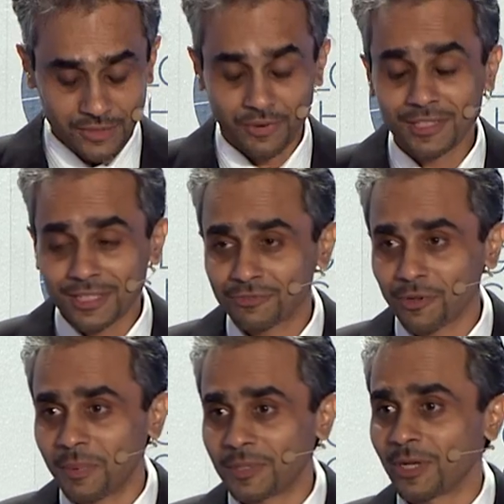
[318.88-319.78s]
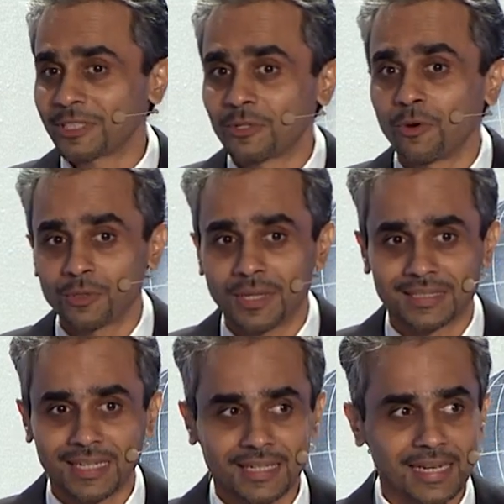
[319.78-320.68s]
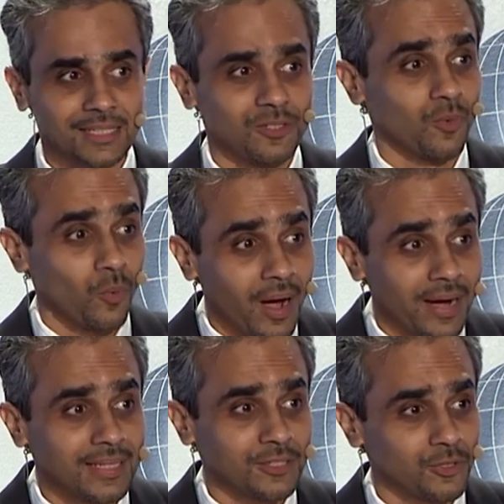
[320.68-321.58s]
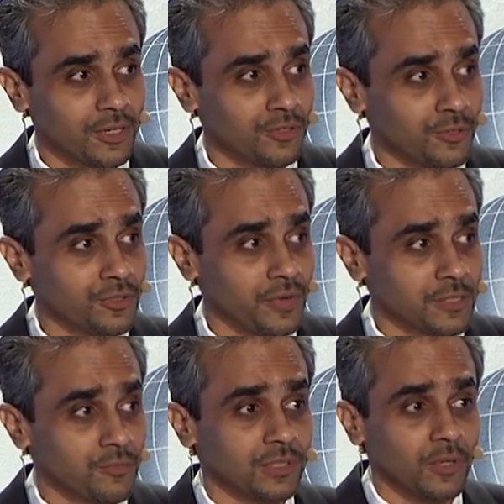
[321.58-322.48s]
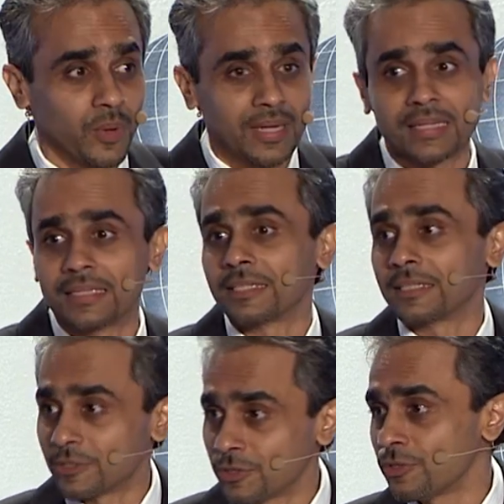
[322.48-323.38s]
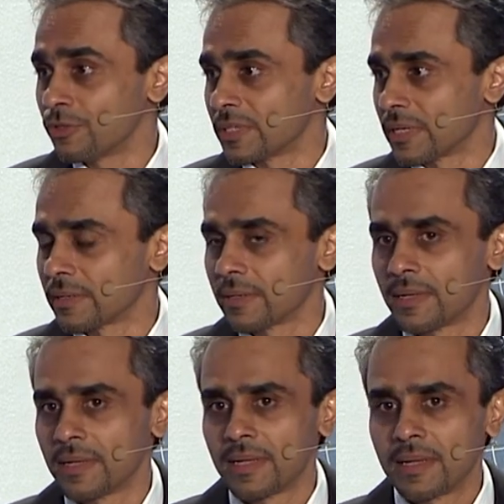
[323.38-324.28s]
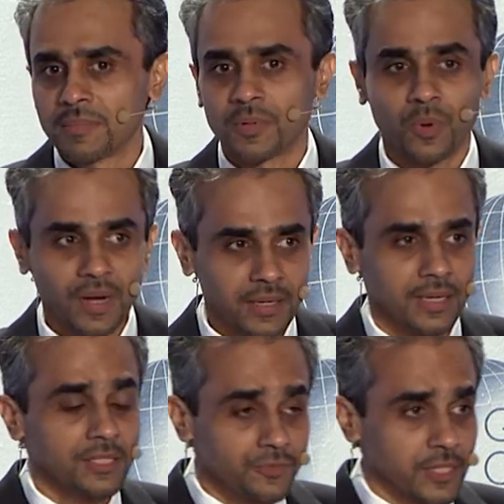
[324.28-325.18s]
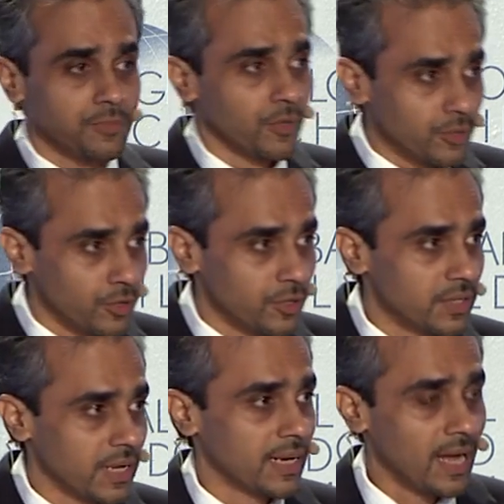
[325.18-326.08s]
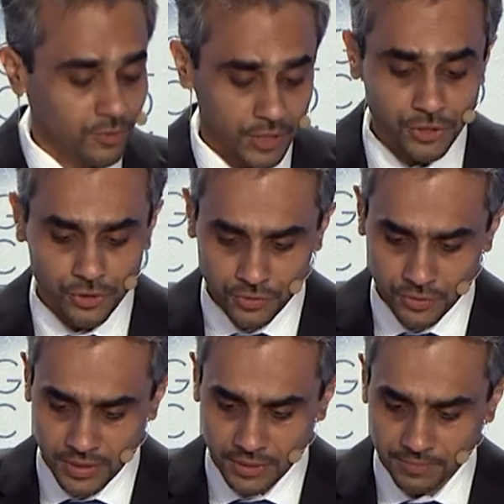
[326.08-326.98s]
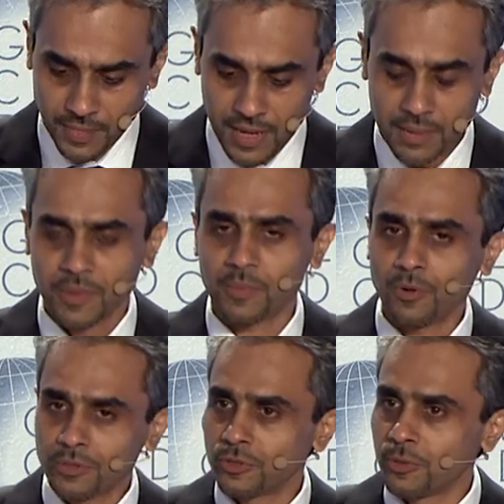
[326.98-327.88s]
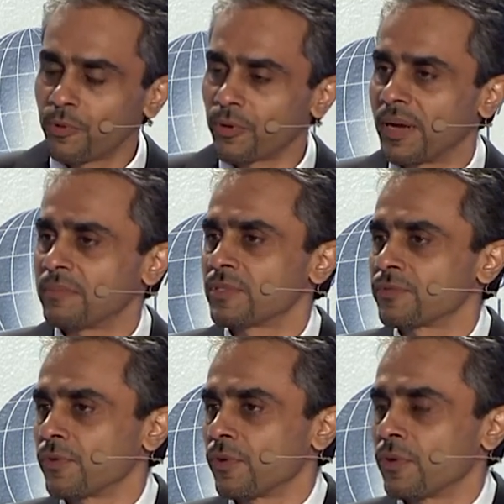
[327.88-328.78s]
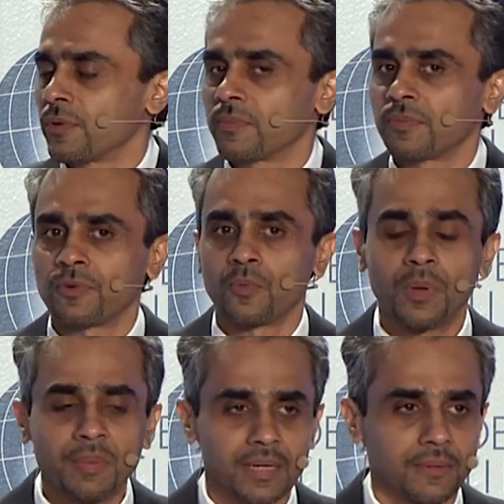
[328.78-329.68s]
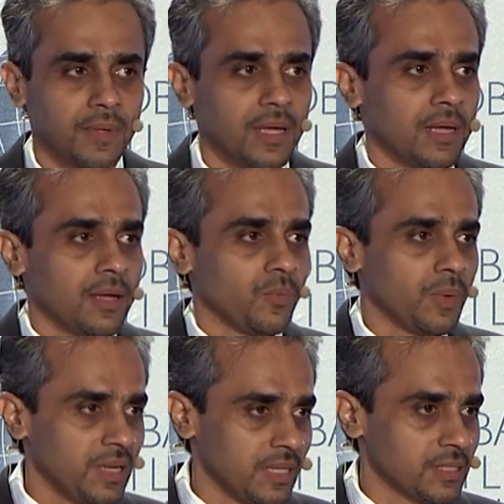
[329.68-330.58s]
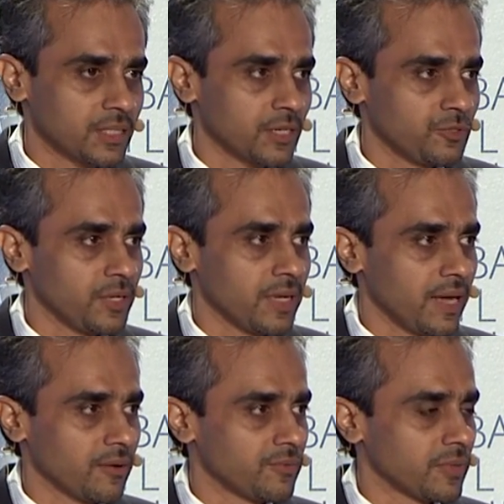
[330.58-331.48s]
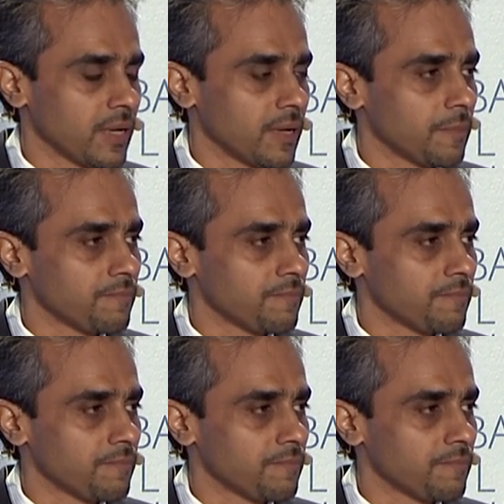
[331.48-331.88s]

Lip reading: a very tough topic to actually go and tell kids why they shouldn't use Facebook the way they think they should use it. But why is Facebook good and how they should use it? But we also do programs for women. Women in this country are